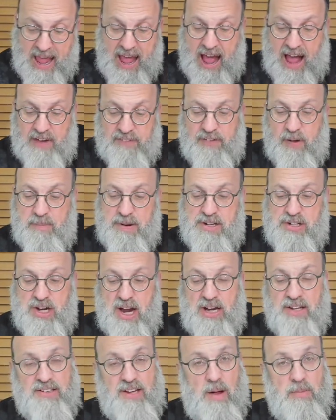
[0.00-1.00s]
Alpha
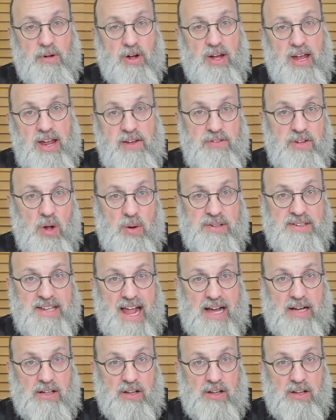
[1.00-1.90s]
Pisha even though it's not